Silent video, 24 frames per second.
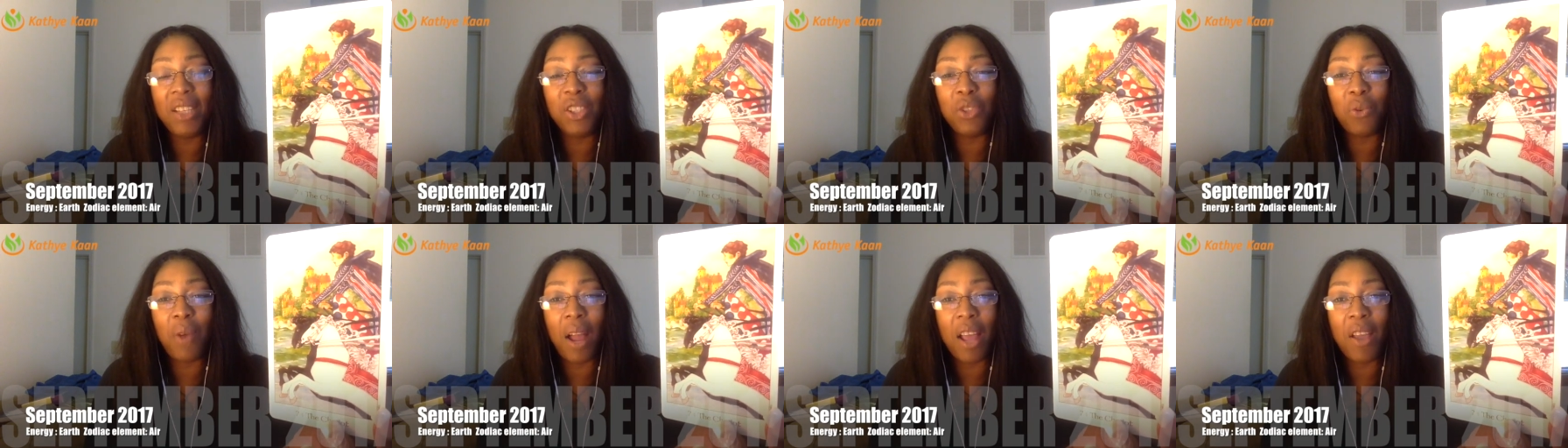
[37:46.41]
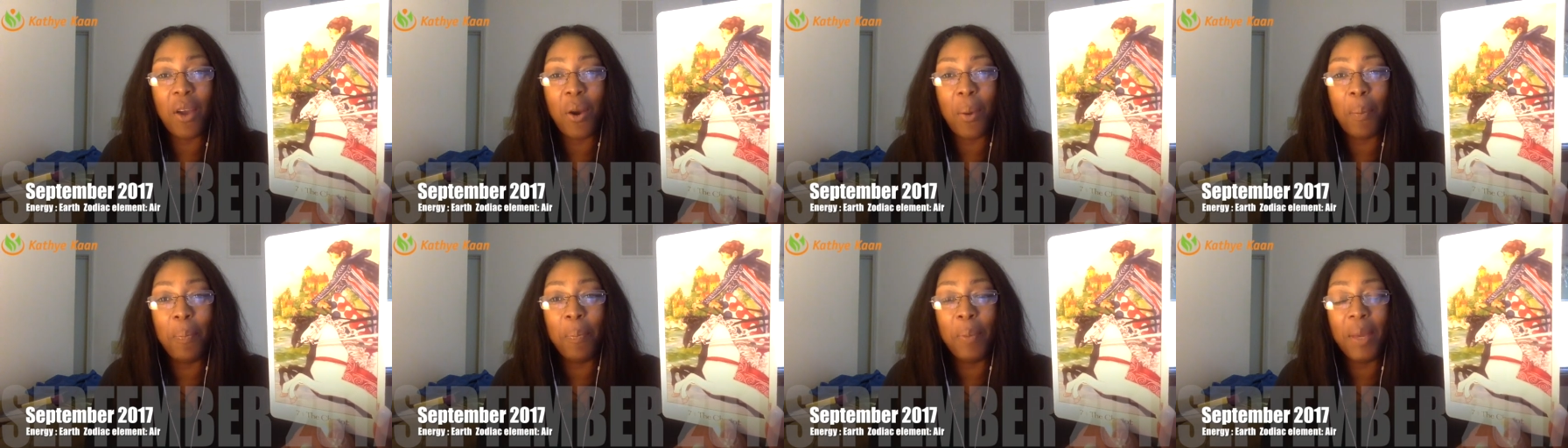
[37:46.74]
A
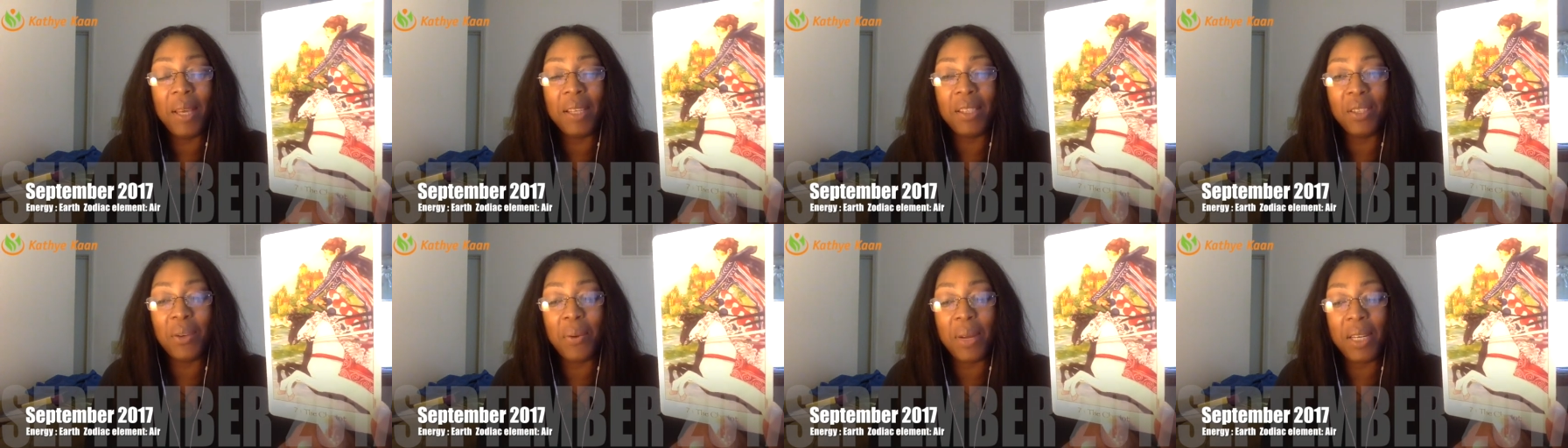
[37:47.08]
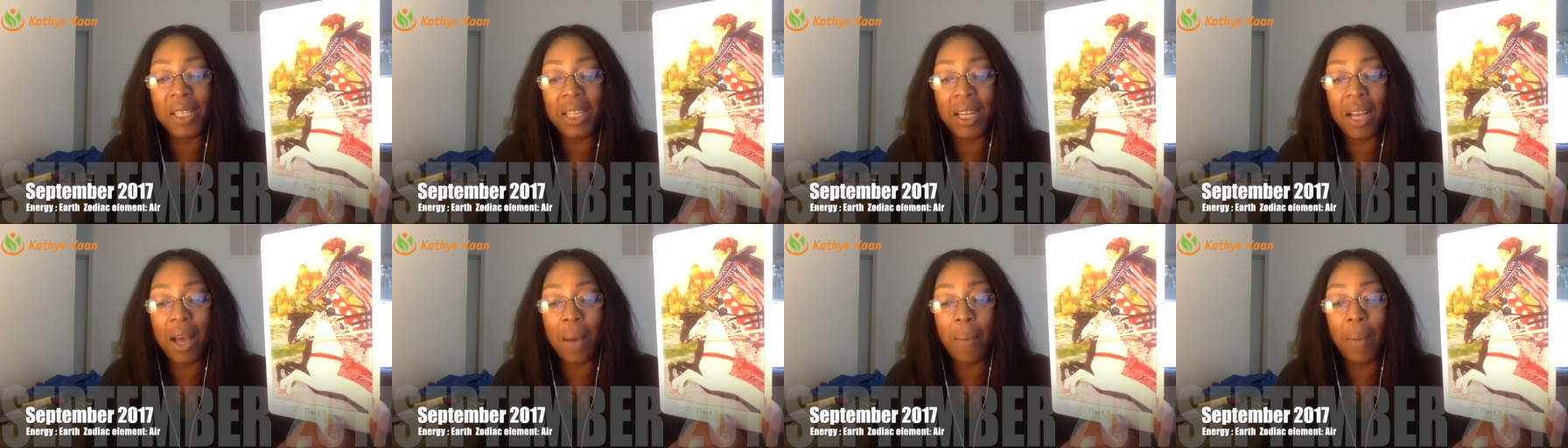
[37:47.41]
triumph is
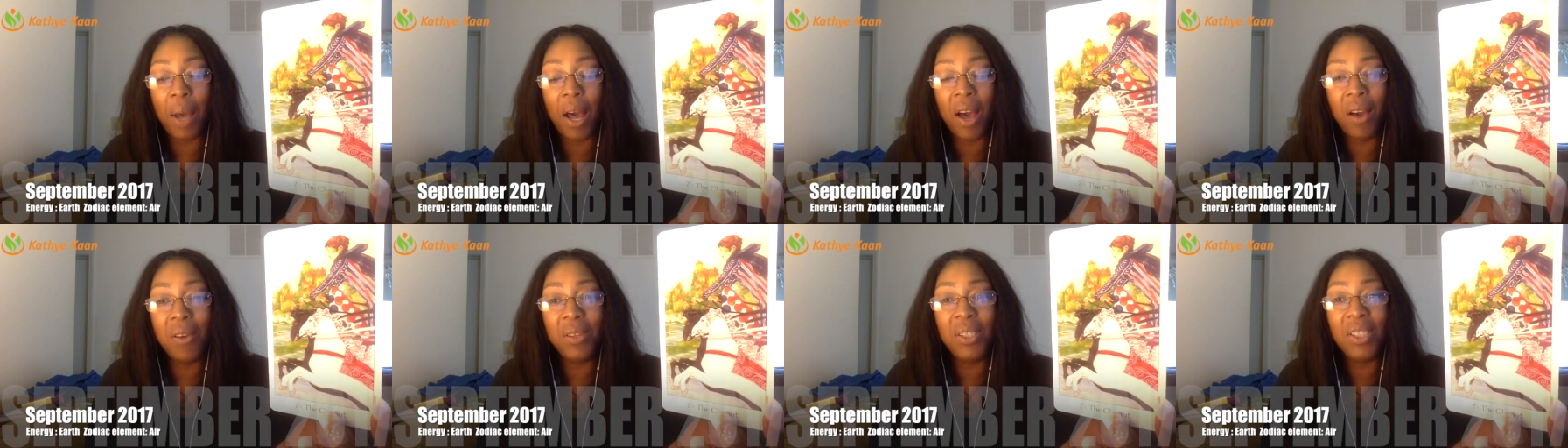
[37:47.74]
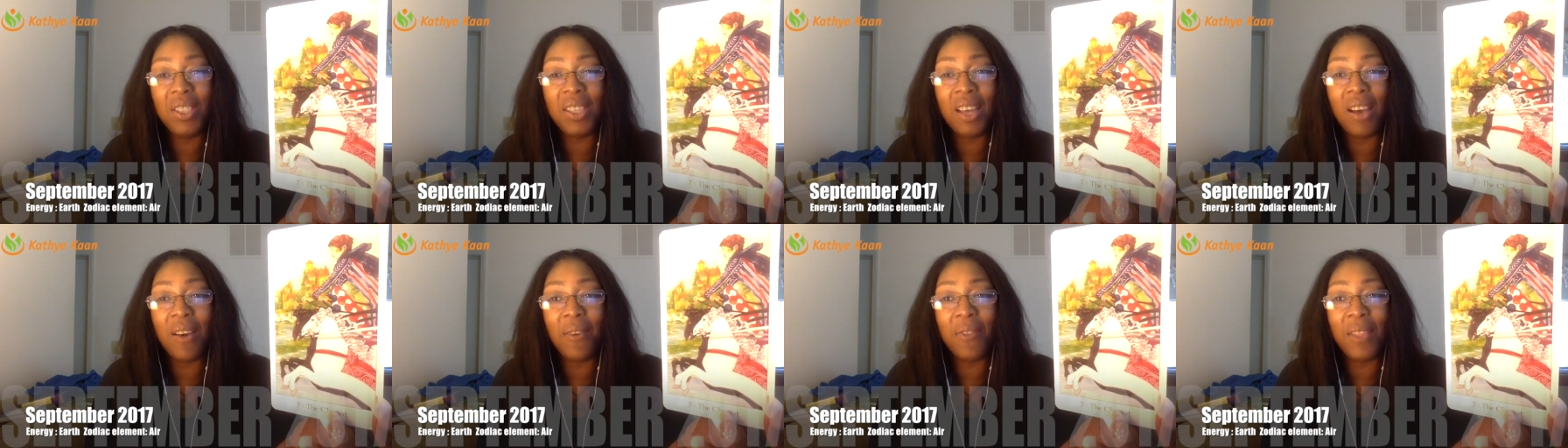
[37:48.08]
going to come
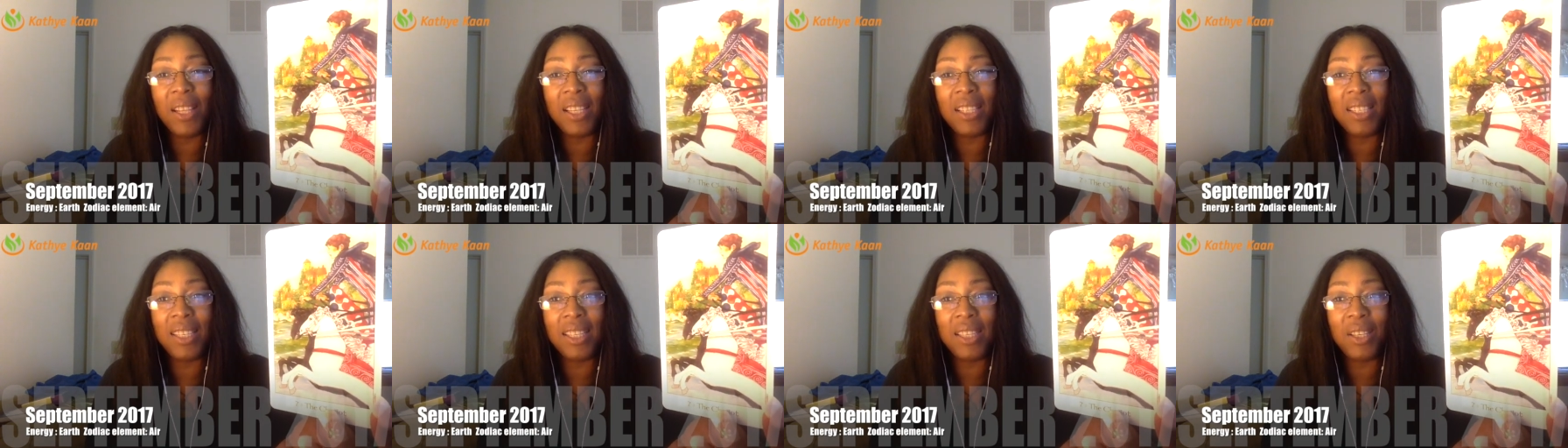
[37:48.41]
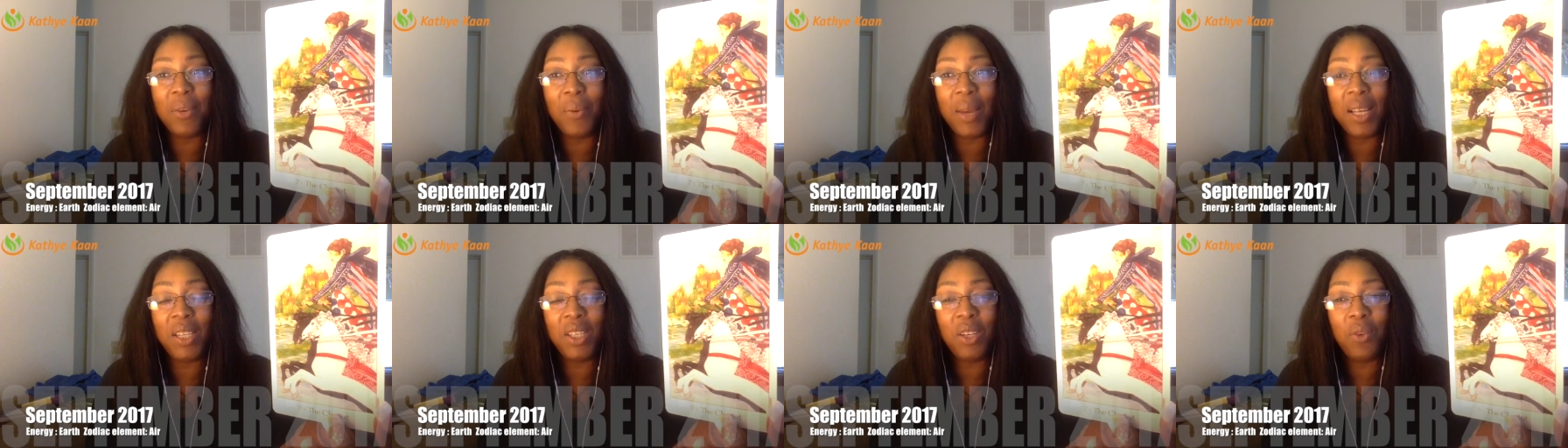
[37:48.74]
out of the
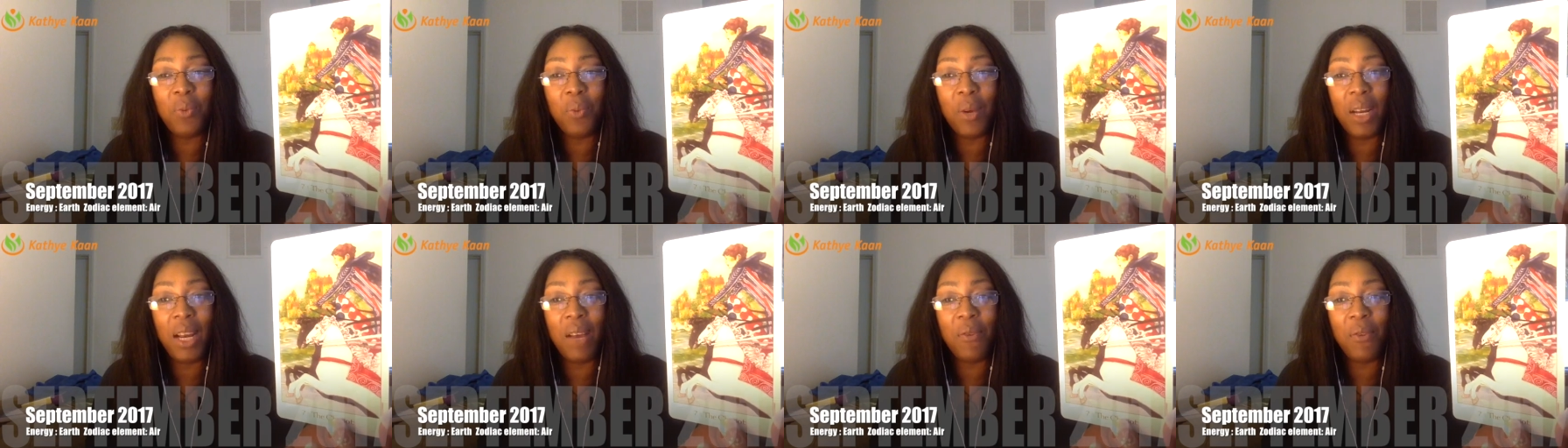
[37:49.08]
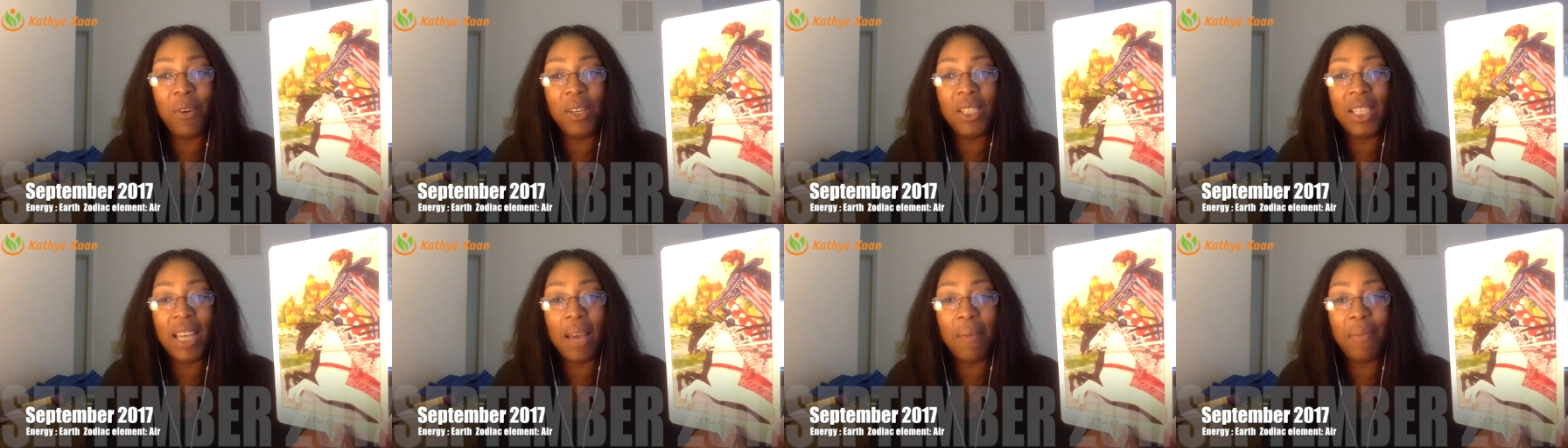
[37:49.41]
situation,
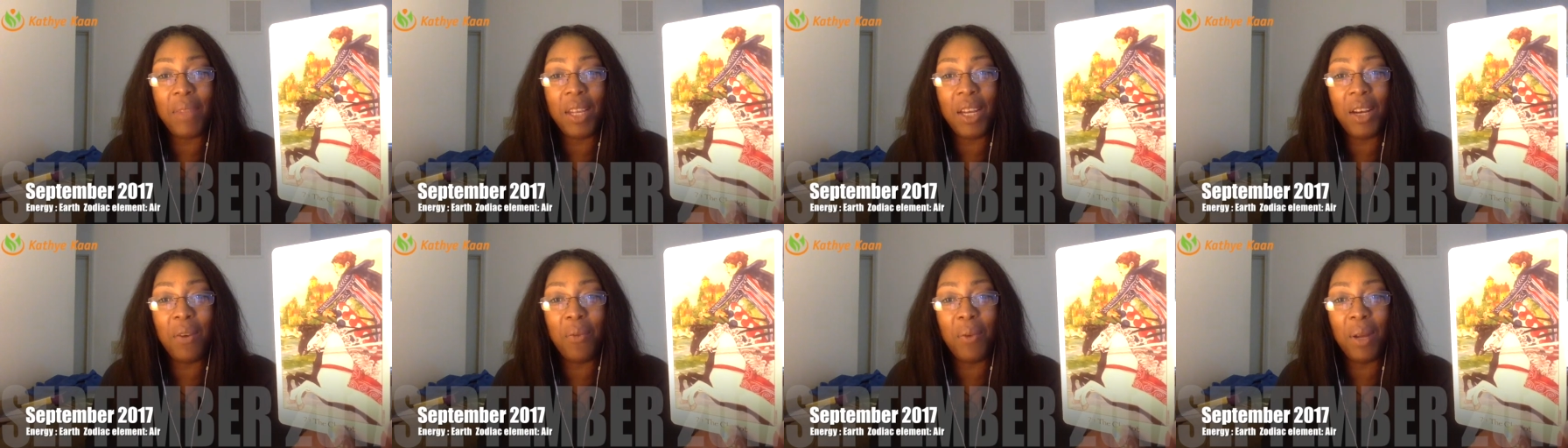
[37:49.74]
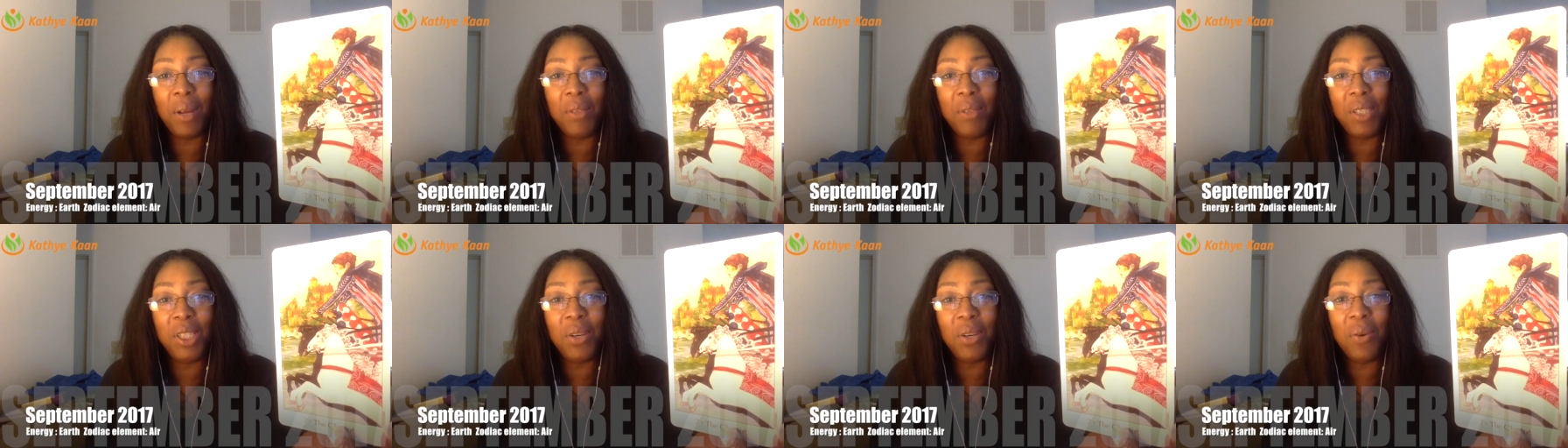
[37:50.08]
whatever is happening
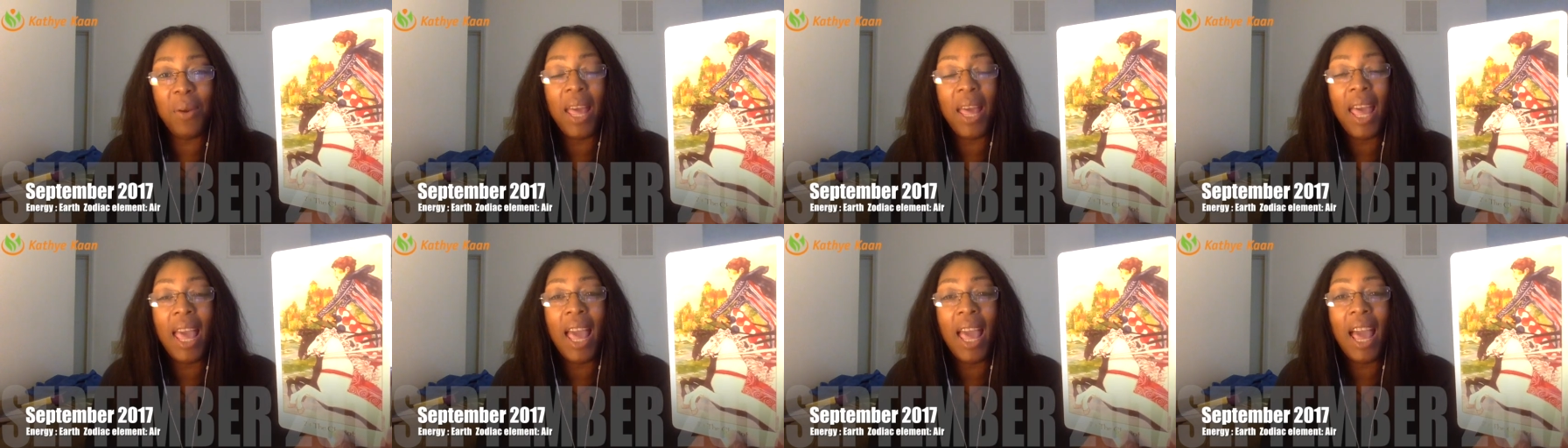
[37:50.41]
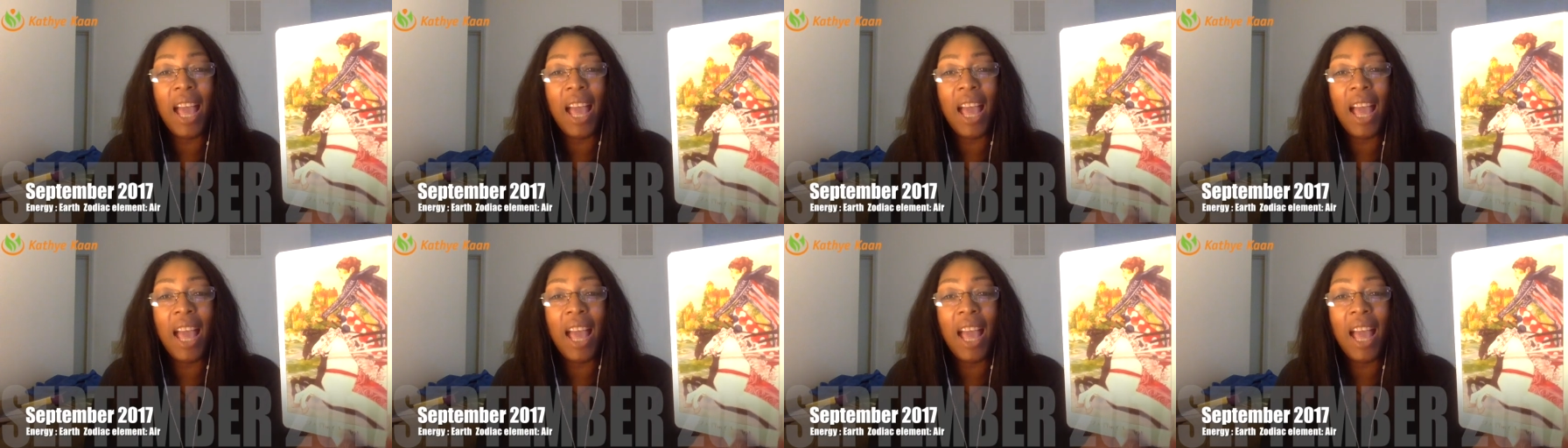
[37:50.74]
around you,